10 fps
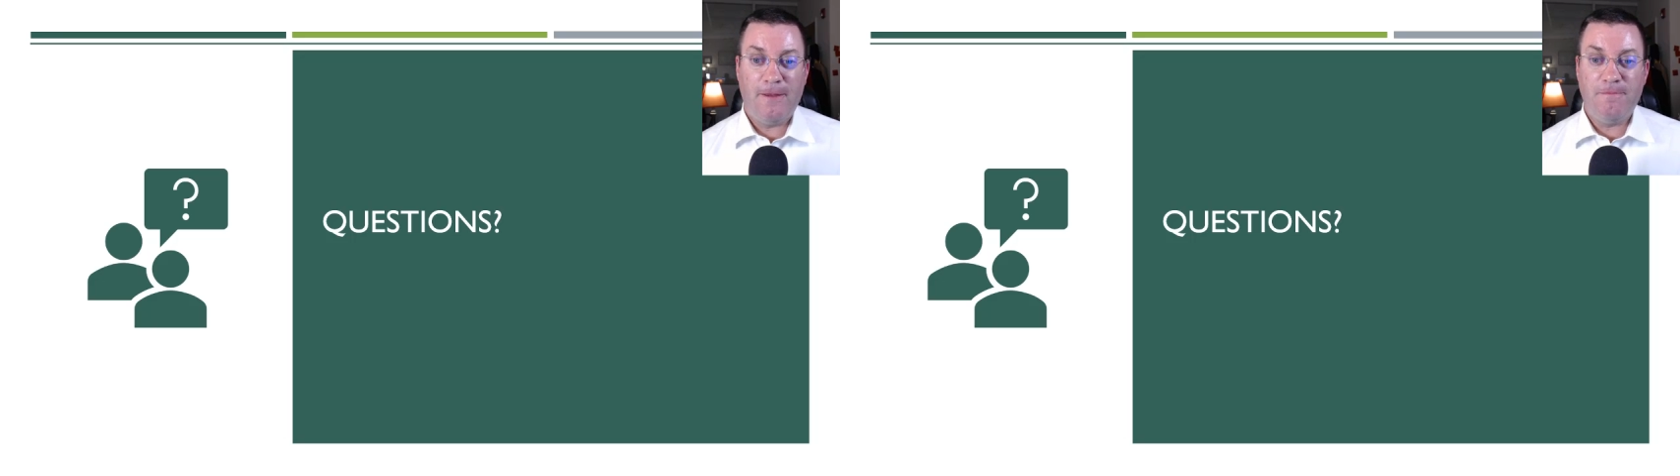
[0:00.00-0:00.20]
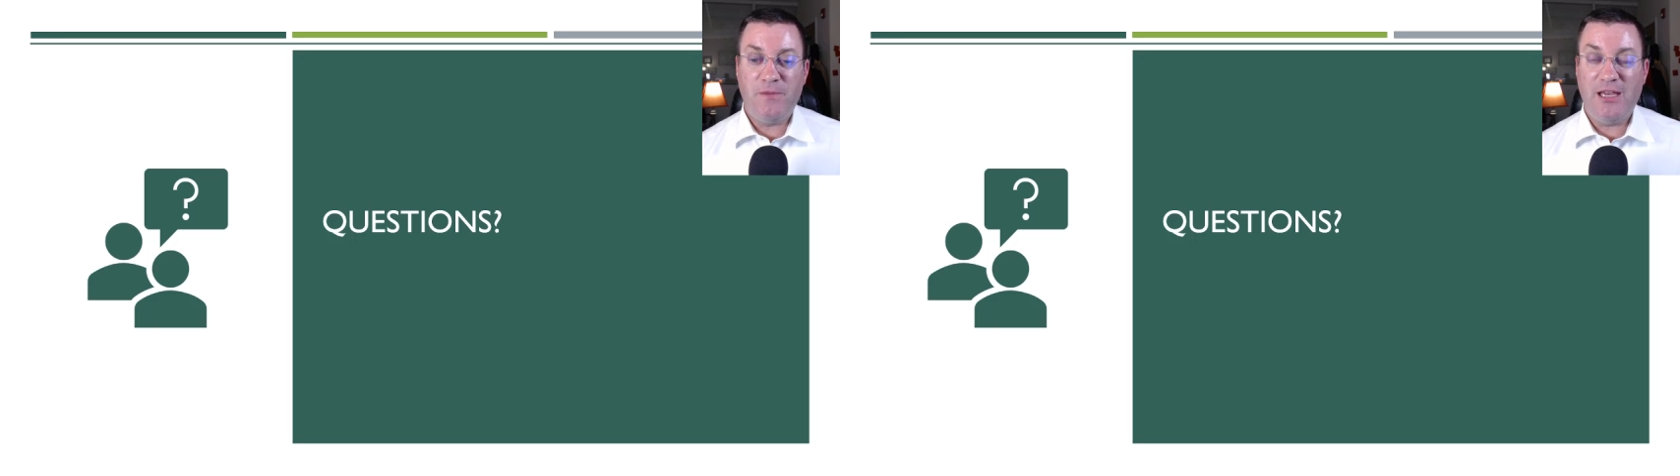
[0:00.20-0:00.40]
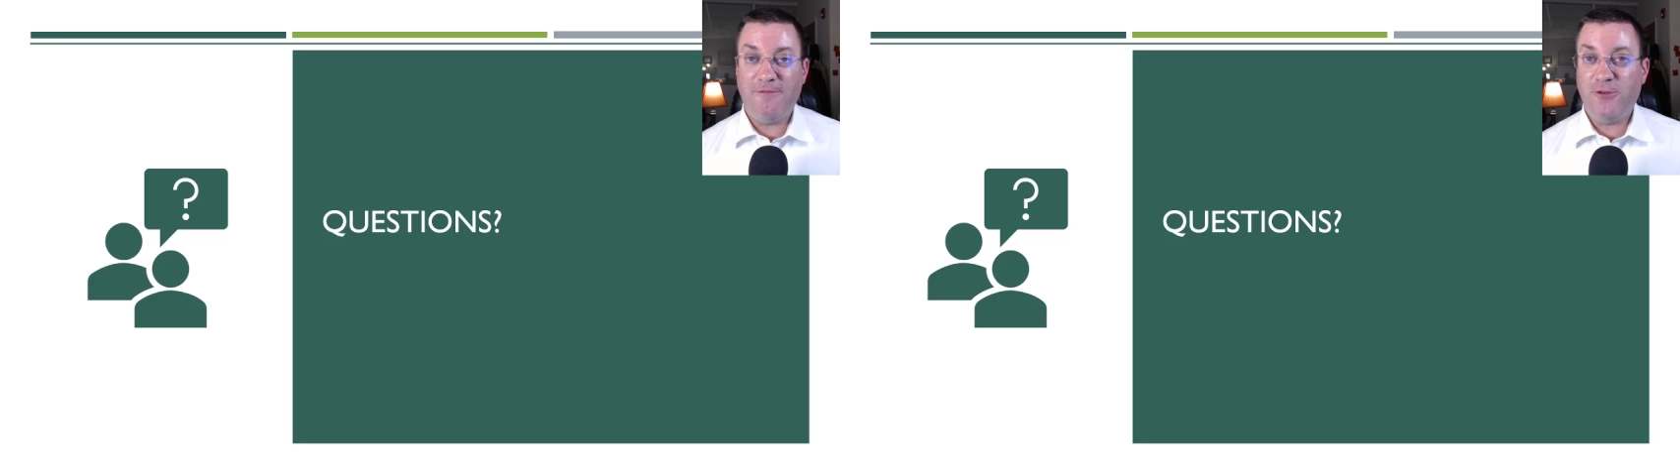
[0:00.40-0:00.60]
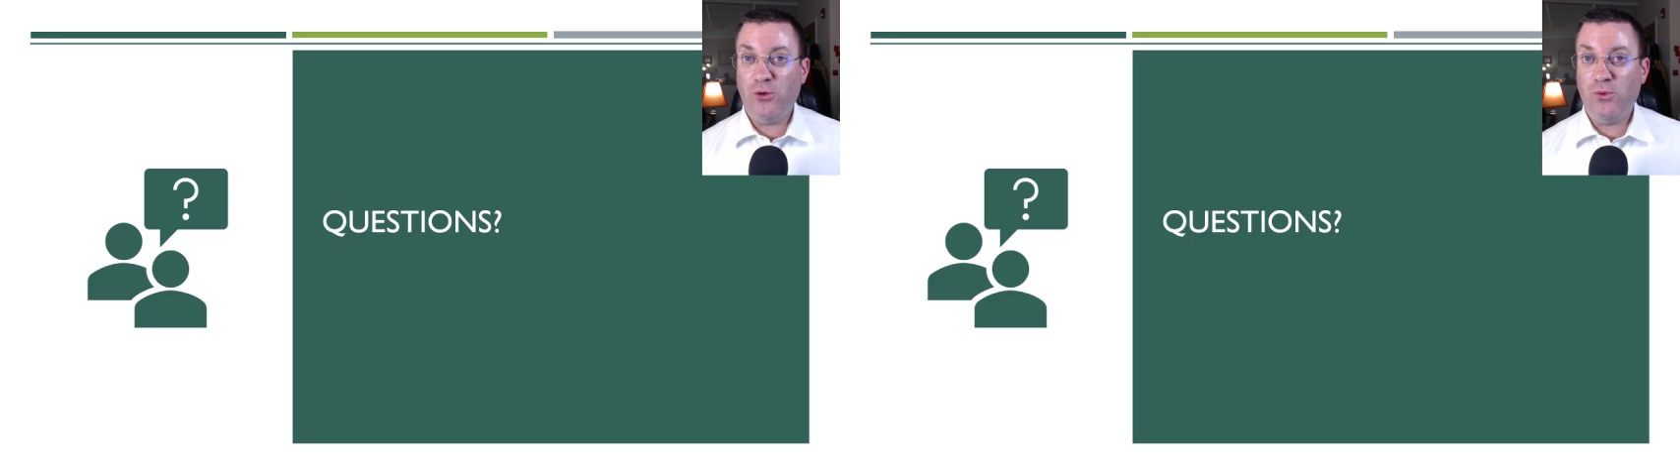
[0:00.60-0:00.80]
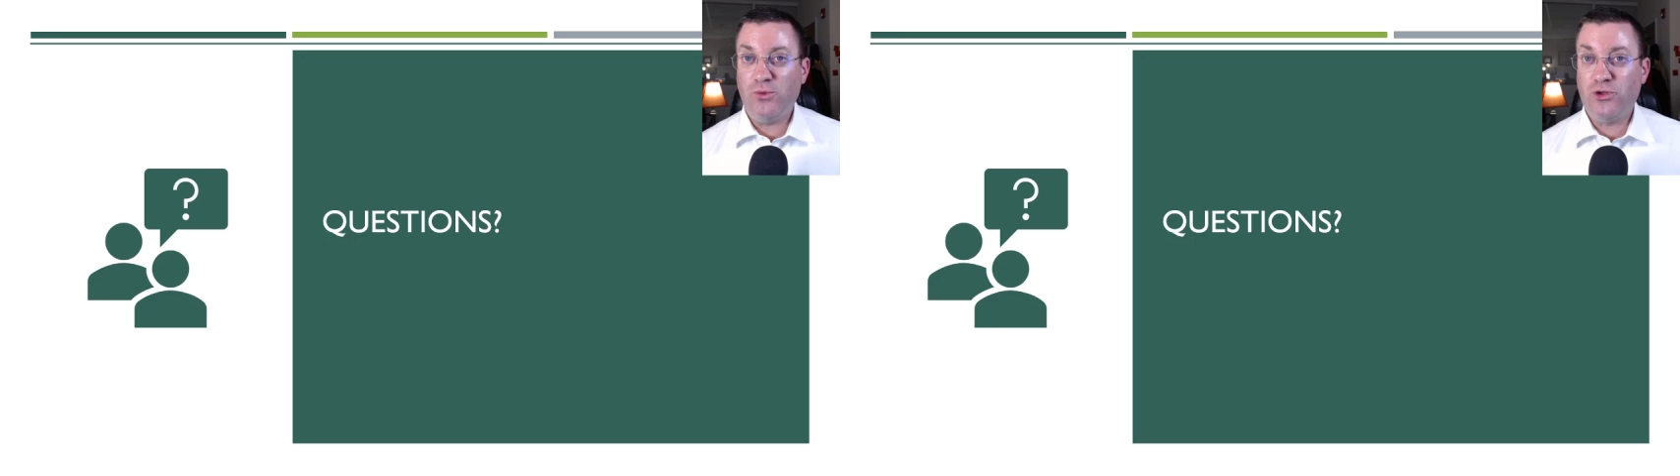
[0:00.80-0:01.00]
If
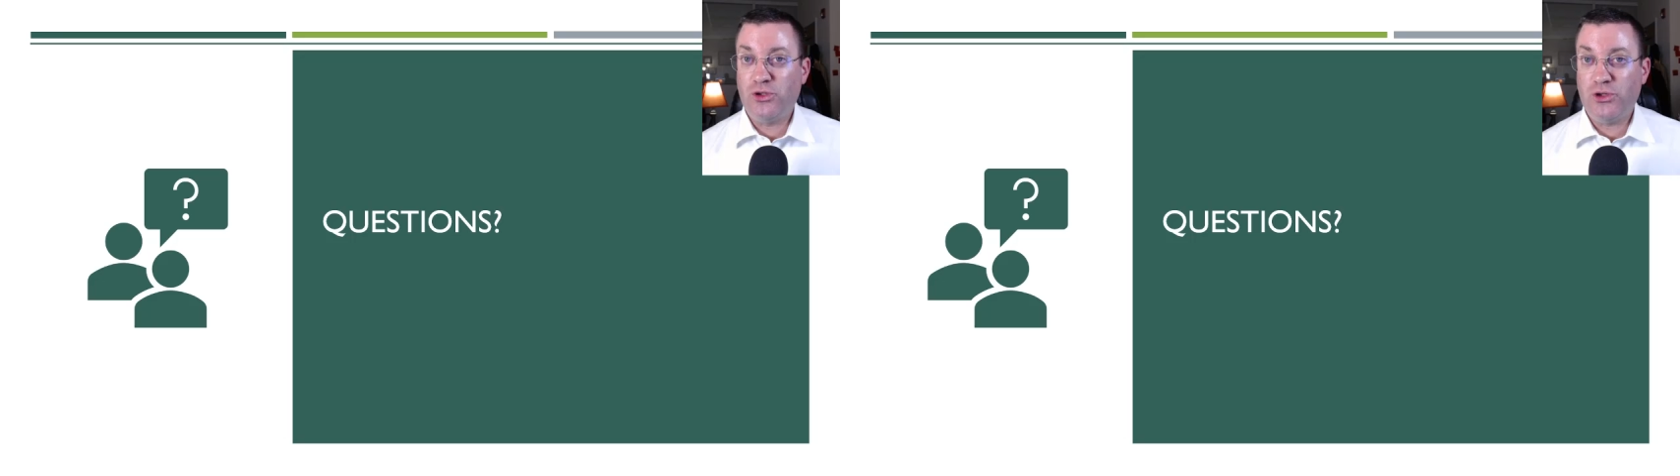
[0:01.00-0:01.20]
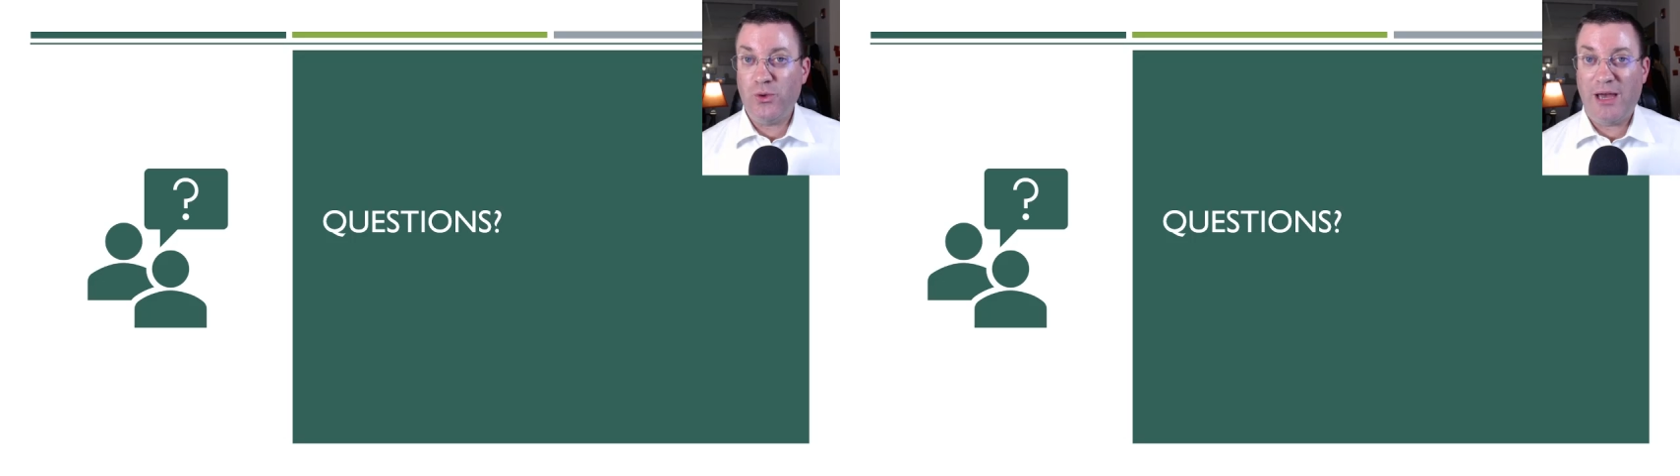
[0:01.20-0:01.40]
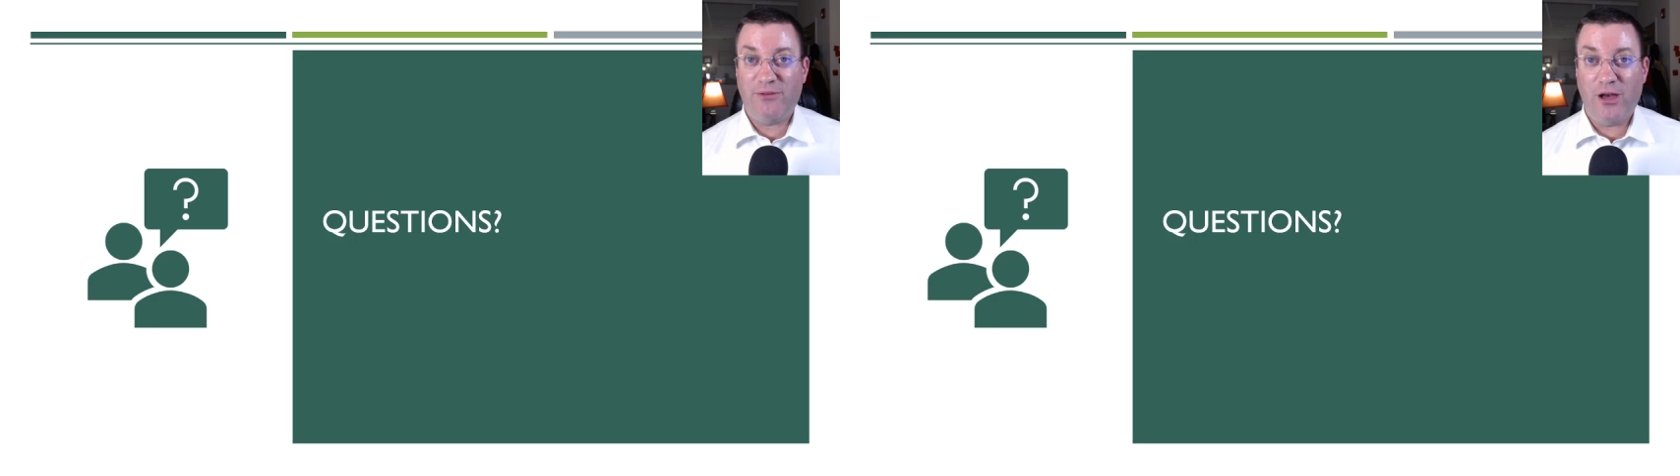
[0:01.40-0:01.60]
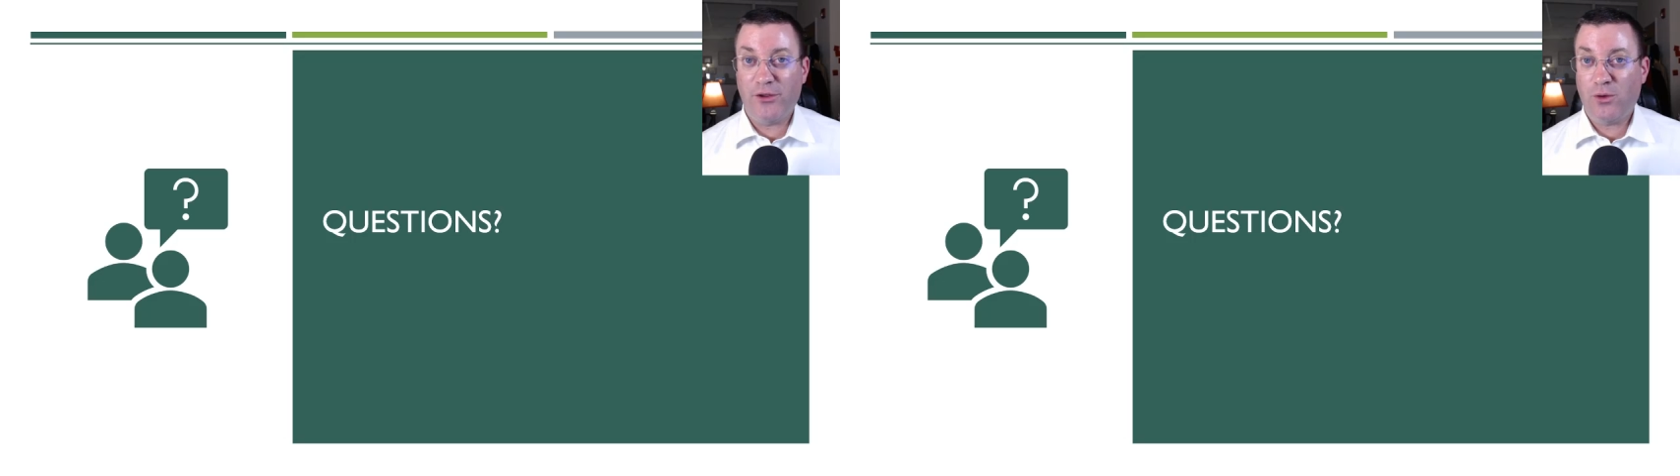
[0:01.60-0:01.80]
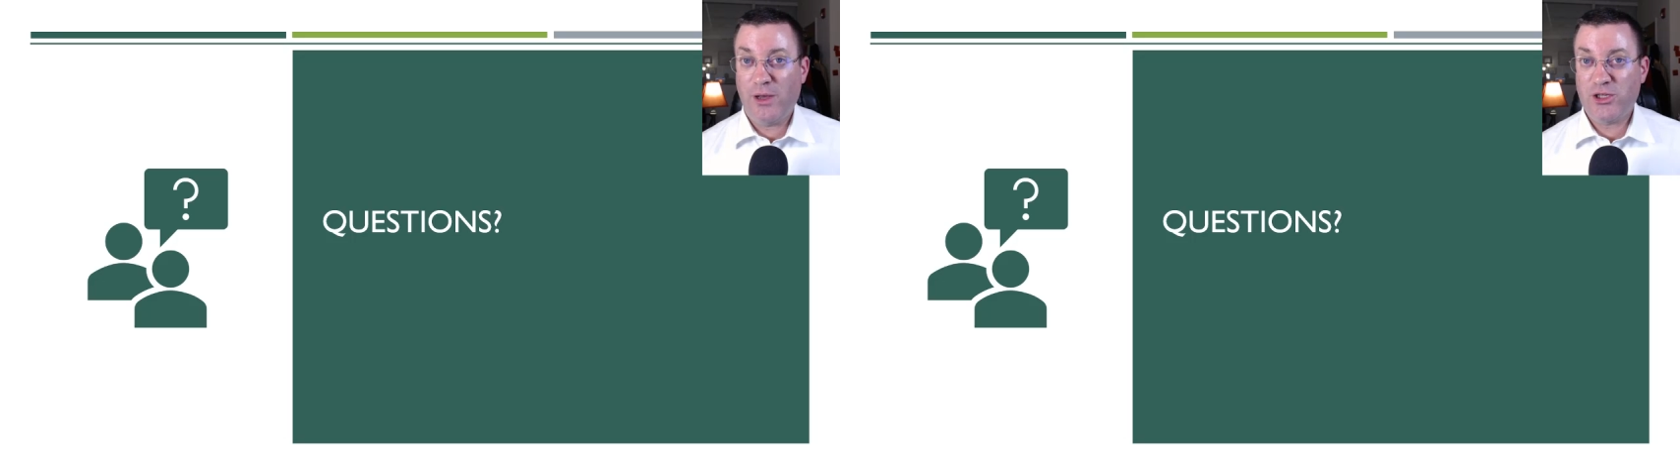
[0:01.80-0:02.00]
you do have other
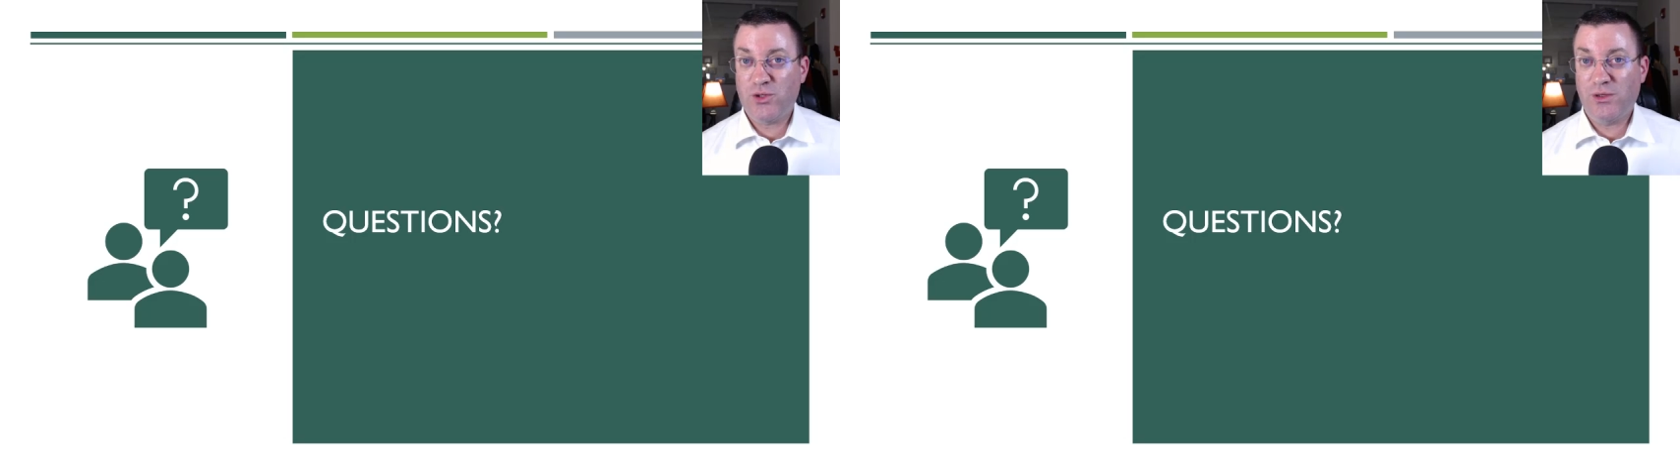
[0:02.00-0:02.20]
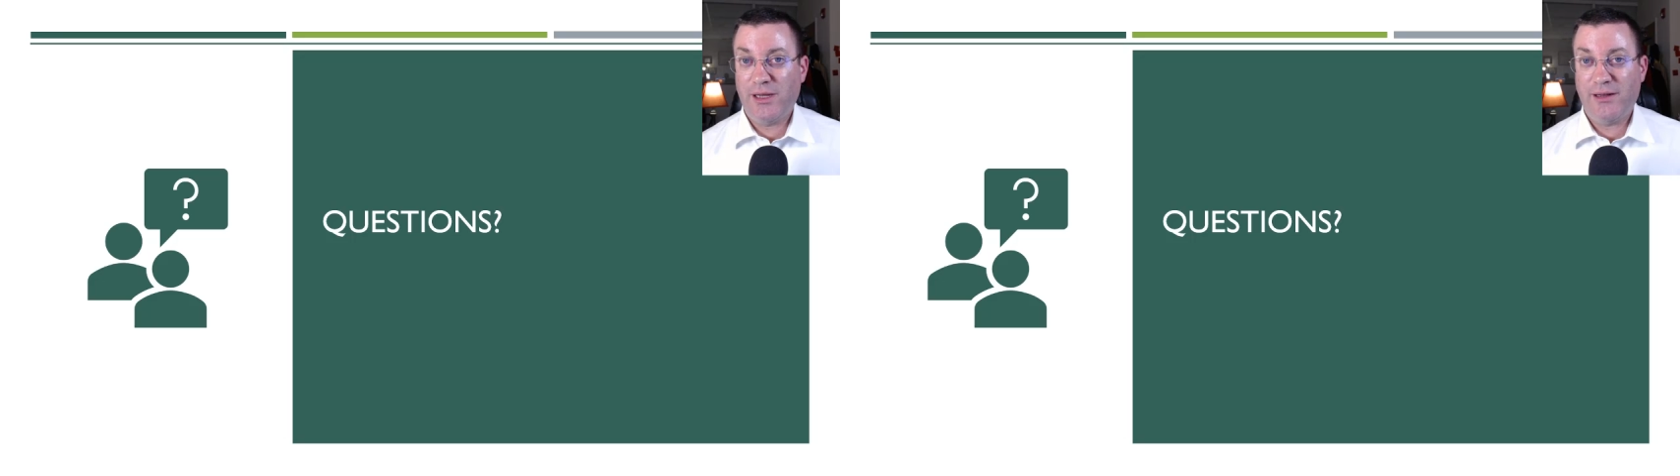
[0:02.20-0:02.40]
questions related to